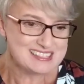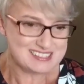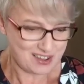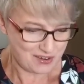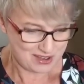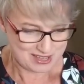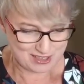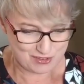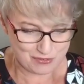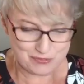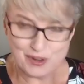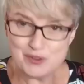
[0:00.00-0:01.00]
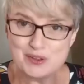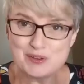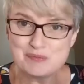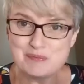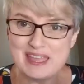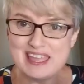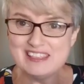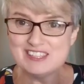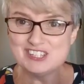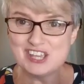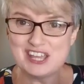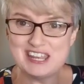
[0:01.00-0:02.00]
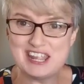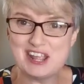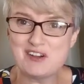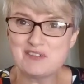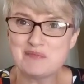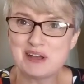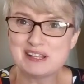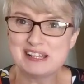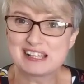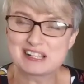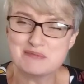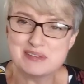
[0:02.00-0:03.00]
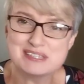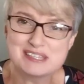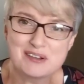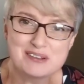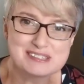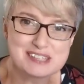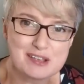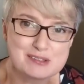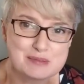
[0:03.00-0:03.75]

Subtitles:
So you're following with me the journey of my Little Miss So-and-so